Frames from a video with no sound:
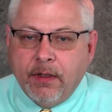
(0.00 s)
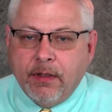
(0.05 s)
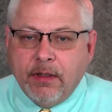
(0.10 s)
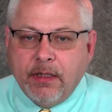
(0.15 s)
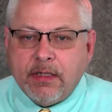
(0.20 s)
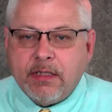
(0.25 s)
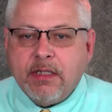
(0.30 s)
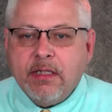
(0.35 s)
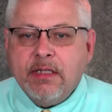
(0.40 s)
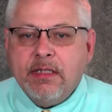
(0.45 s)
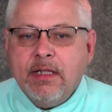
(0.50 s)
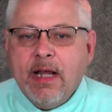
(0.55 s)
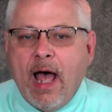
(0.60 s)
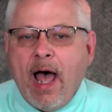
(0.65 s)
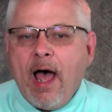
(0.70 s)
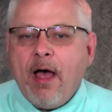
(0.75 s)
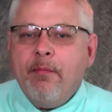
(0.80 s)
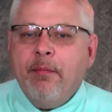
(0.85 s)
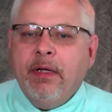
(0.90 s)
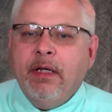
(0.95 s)
This does
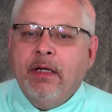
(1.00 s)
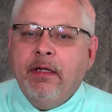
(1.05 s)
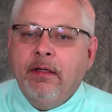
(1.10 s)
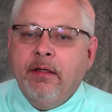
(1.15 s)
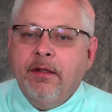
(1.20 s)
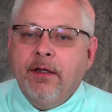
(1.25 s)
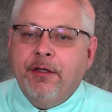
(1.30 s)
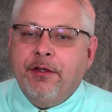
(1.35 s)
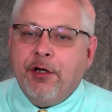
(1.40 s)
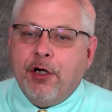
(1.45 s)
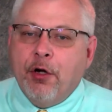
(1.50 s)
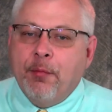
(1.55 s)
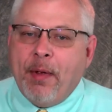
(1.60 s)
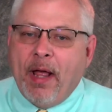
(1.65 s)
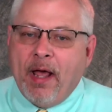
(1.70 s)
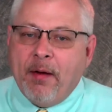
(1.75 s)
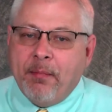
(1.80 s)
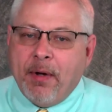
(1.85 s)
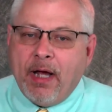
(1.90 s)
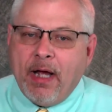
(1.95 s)
not mean that they're a
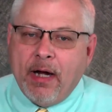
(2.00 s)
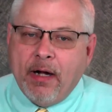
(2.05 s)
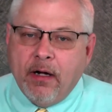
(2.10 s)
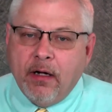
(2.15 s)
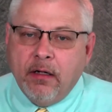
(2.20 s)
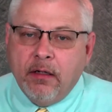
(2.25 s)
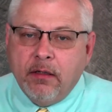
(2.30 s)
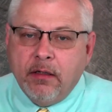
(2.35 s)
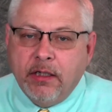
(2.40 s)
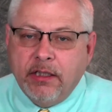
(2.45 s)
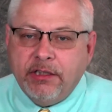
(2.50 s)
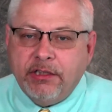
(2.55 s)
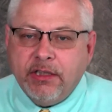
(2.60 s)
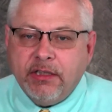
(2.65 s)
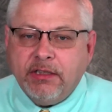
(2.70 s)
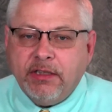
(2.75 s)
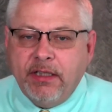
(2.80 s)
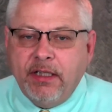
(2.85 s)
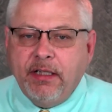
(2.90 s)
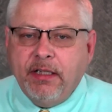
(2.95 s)
bad buyer. It
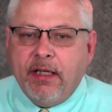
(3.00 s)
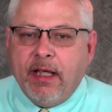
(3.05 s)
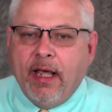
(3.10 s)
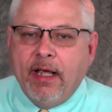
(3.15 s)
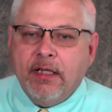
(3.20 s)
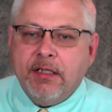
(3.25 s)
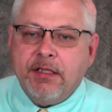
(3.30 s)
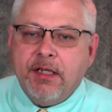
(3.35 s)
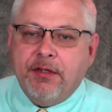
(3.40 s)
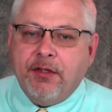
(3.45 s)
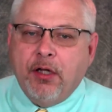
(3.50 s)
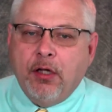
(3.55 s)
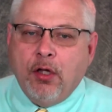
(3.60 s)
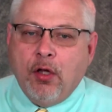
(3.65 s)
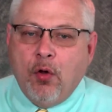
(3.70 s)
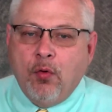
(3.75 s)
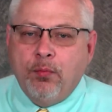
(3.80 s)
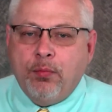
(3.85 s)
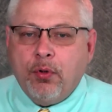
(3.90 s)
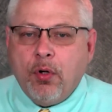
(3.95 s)
just indicates that the
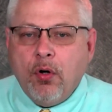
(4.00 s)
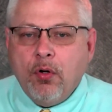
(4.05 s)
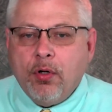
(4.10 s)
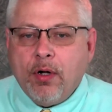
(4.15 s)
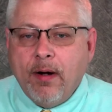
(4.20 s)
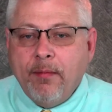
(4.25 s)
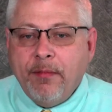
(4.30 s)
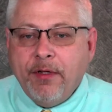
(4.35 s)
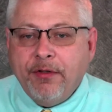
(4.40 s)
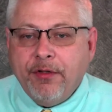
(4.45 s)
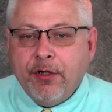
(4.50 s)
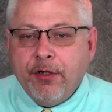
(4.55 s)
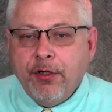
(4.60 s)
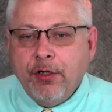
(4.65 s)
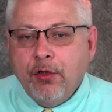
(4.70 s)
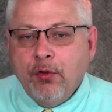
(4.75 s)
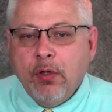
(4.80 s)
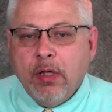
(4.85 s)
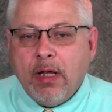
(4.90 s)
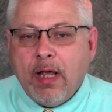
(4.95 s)
loan program that they're
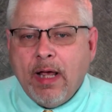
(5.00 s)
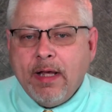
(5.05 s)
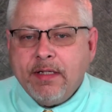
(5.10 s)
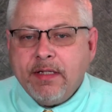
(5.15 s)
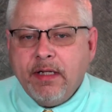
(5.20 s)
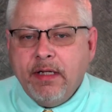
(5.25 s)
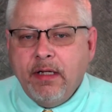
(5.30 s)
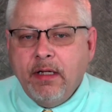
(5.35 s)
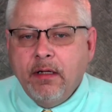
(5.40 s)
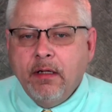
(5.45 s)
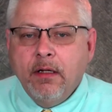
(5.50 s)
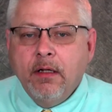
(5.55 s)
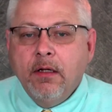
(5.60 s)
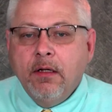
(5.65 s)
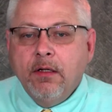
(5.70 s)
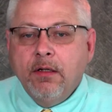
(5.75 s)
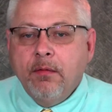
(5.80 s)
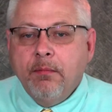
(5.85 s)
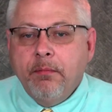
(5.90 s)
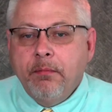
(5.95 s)
utilizing
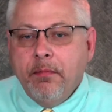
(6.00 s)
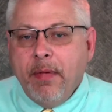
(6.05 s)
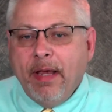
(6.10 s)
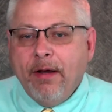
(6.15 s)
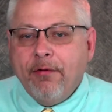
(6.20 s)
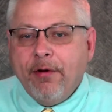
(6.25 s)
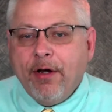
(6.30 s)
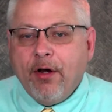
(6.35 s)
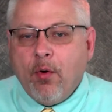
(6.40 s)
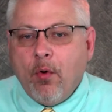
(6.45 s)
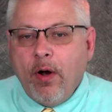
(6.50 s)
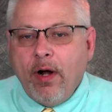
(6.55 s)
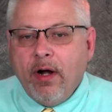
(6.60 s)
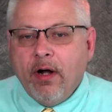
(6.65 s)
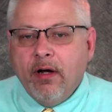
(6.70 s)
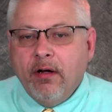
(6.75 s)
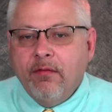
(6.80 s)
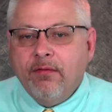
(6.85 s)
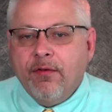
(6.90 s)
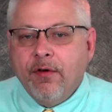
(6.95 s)
may
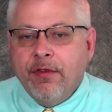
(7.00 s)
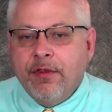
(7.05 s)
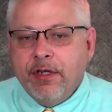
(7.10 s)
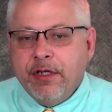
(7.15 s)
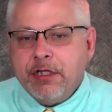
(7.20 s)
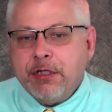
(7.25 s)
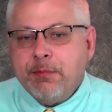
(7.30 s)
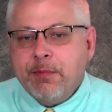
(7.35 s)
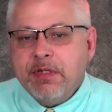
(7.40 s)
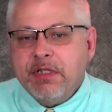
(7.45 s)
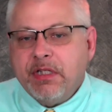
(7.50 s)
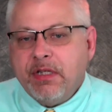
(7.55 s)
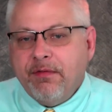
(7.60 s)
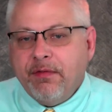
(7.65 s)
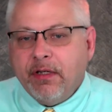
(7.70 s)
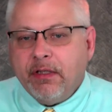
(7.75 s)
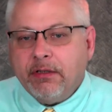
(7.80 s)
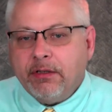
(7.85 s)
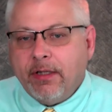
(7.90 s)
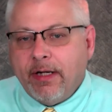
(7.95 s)
require it for this
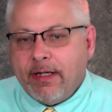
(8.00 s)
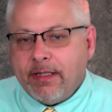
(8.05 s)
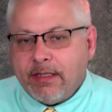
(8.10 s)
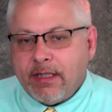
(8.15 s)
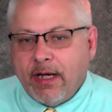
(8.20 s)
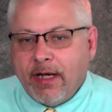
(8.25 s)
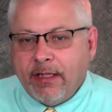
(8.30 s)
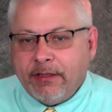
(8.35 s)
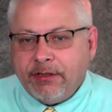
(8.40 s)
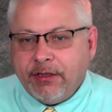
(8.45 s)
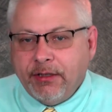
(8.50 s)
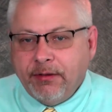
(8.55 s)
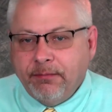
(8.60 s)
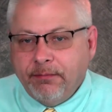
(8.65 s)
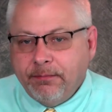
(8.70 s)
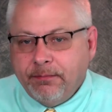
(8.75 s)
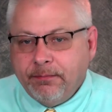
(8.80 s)
specific transaction.